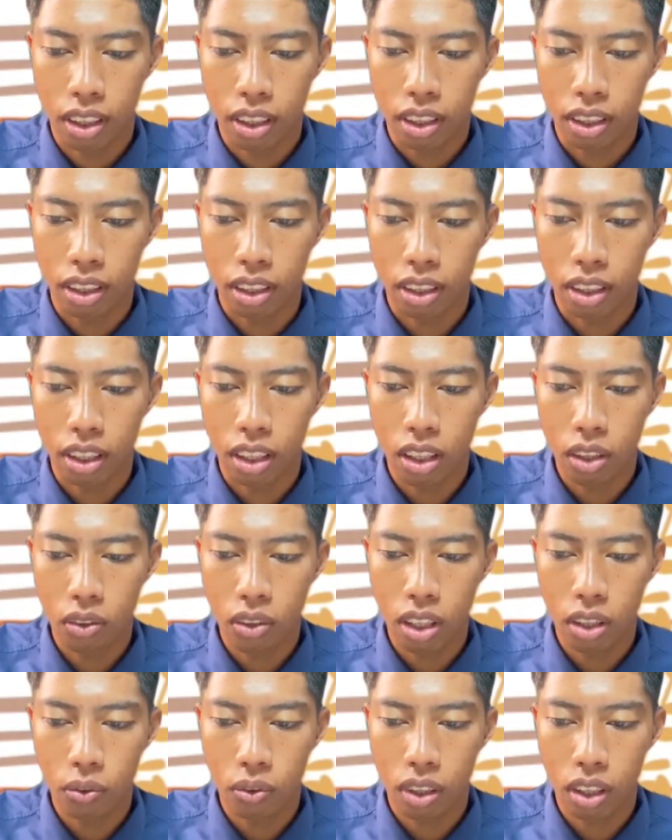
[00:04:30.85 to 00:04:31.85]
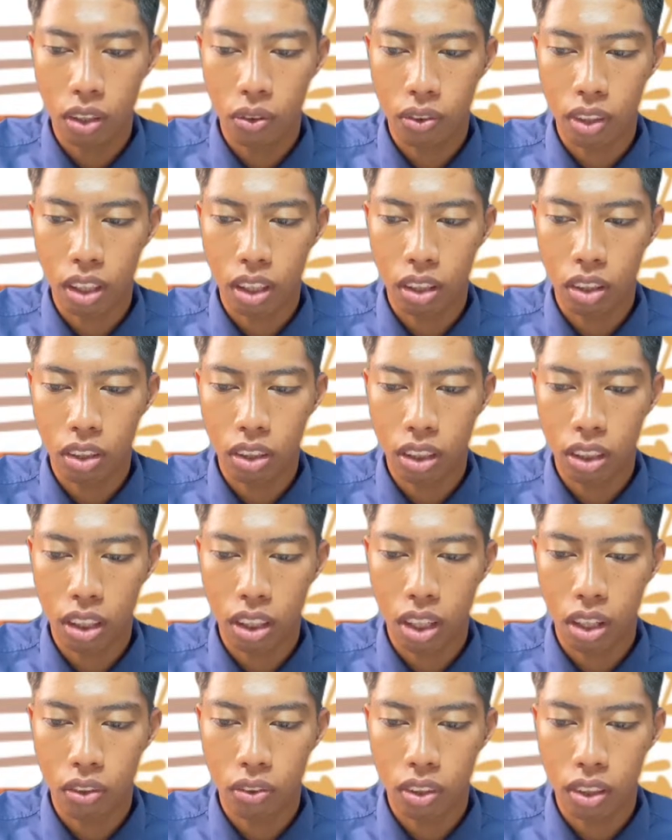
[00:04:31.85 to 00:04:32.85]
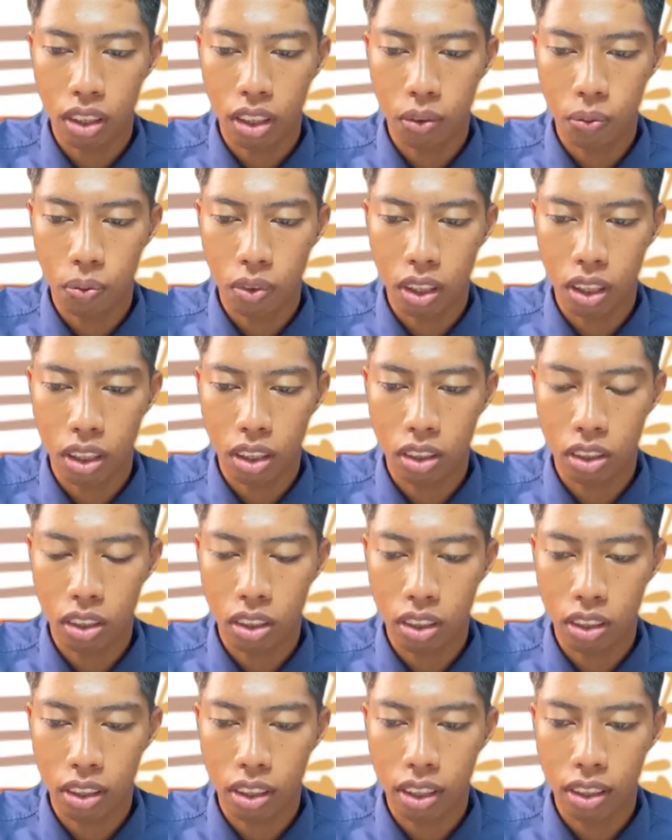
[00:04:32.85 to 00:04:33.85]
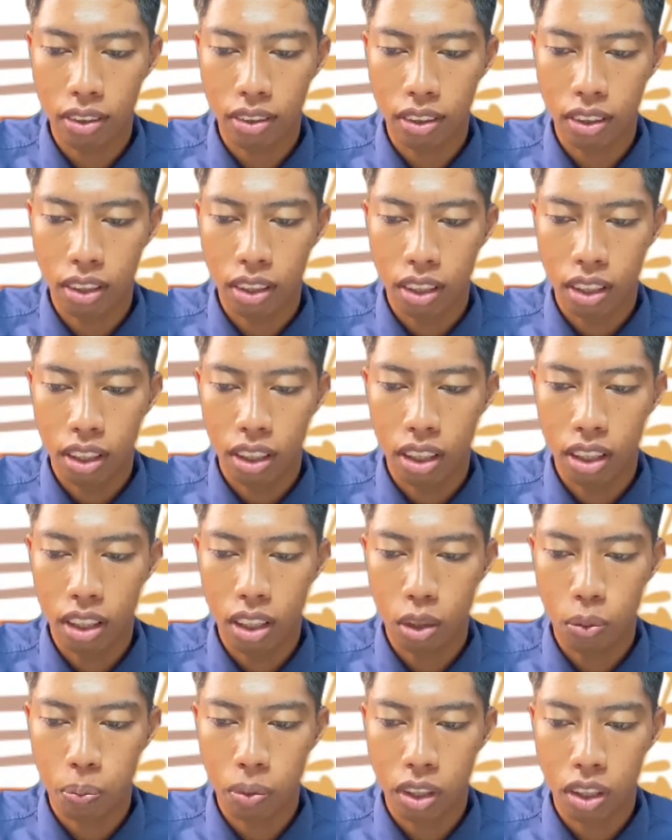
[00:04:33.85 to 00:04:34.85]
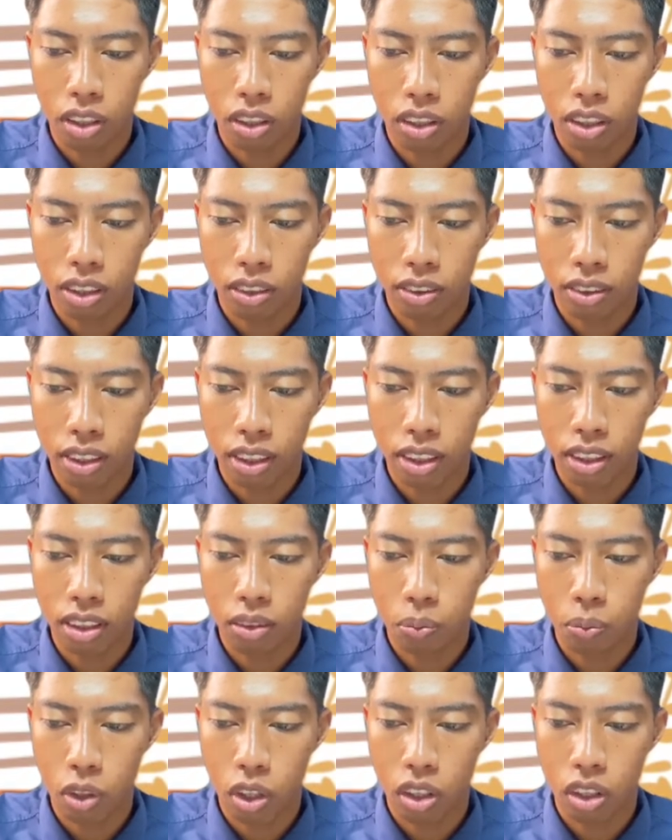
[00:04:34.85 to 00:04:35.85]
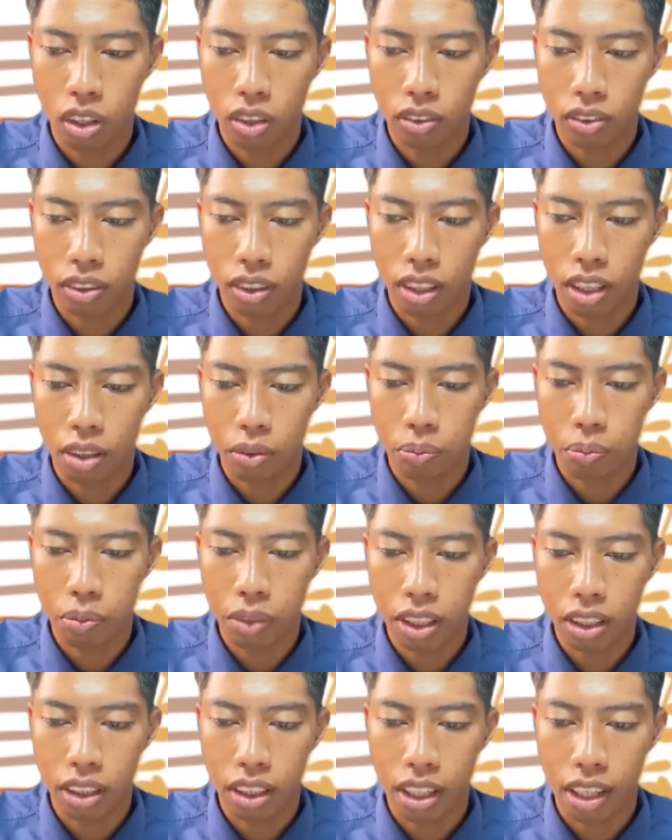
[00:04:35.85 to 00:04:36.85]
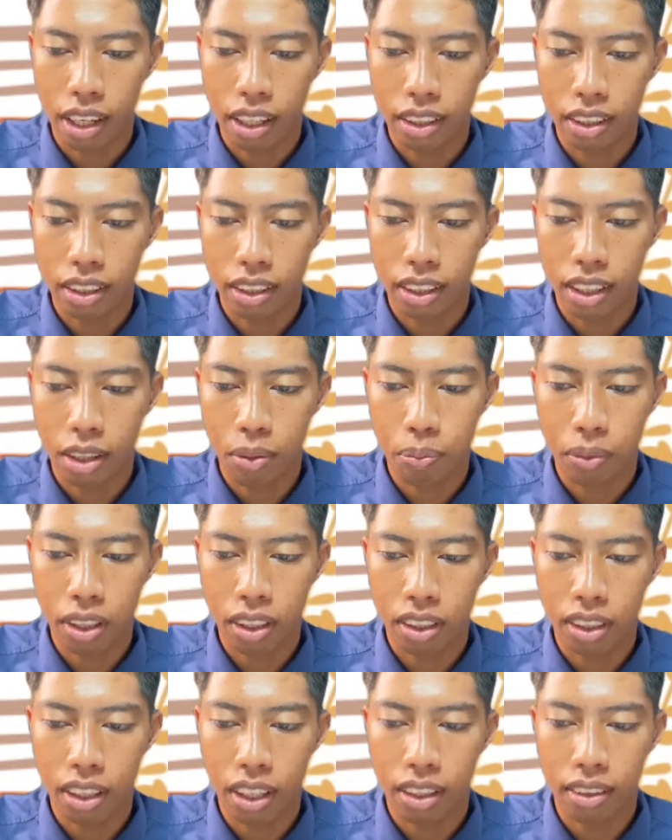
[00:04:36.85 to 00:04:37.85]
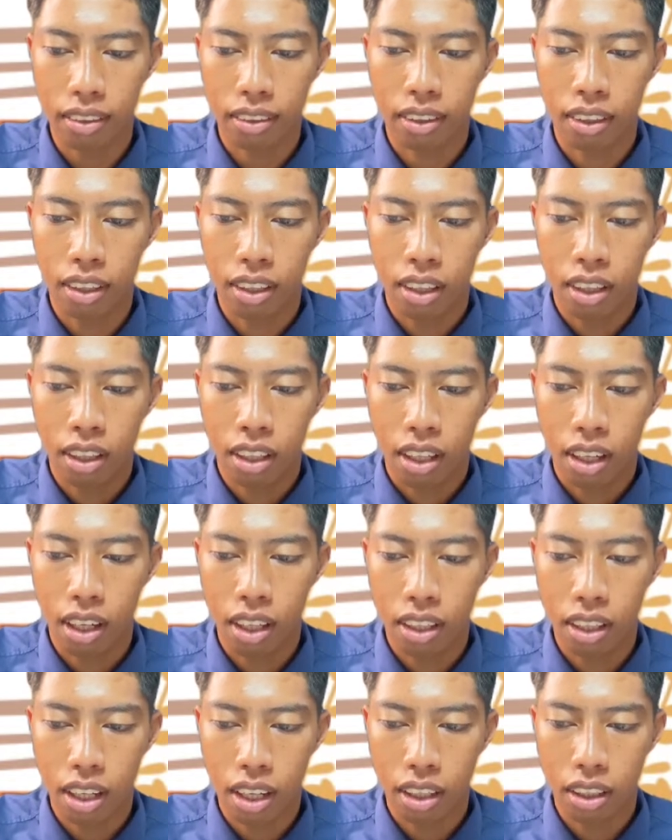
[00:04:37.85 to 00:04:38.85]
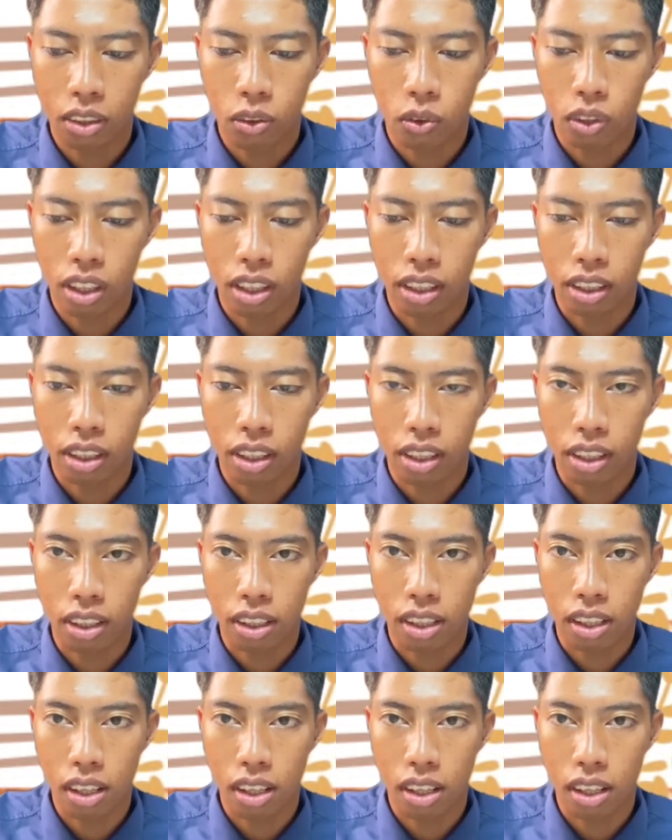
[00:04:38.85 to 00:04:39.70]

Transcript: The low level of technology causes difficulties in producing products that meet higher demand rates and higher quality.